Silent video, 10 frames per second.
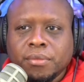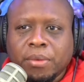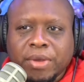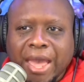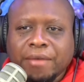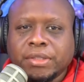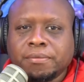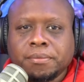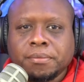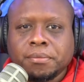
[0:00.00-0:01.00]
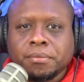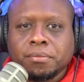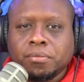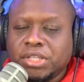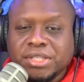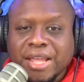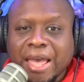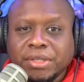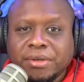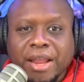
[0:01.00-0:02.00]
And we haven't. We just
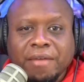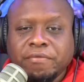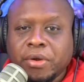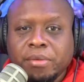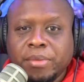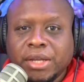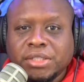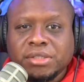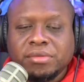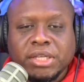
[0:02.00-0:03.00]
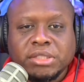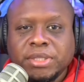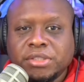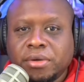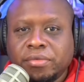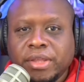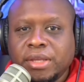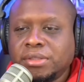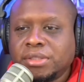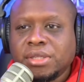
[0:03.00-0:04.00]
haven't. Not very much. There's been certain
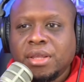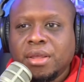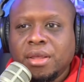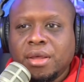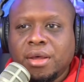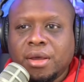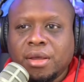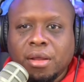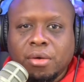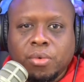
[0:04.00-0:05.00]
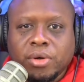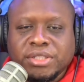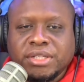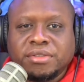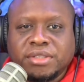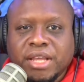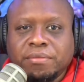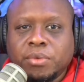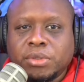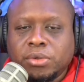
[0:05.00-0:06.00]
things. Clone Wars Season
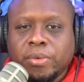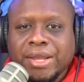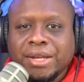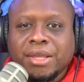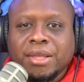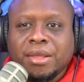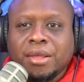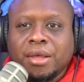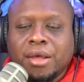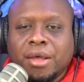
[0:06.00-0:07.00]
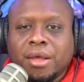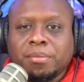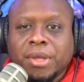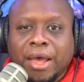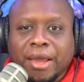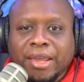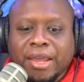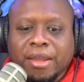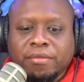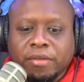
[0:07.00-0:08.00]
7 was great. I
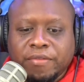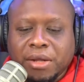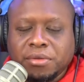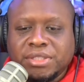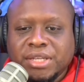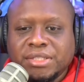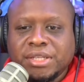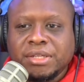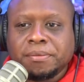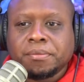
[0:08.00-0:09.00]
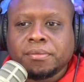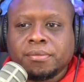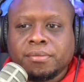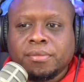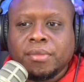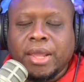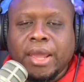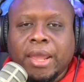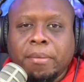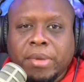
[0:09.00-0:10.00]
gave the final season
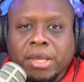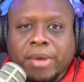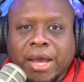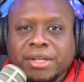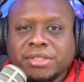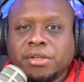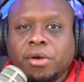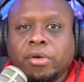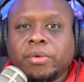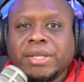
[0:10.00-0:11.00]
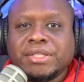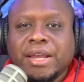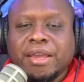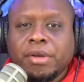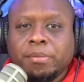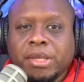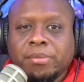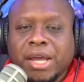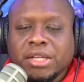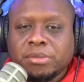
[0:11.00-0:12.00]
a B-, and the only reason I gave it a B-
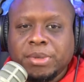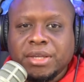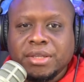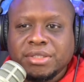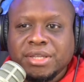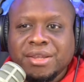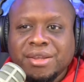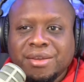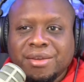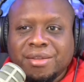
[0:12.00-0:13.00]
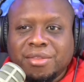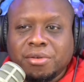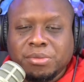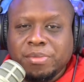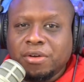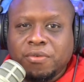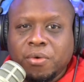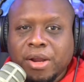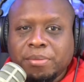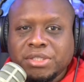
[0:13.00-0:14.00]
because those middle
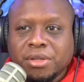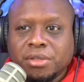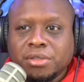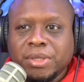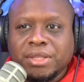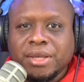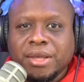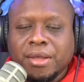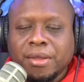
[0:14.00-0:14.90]
four episodes with the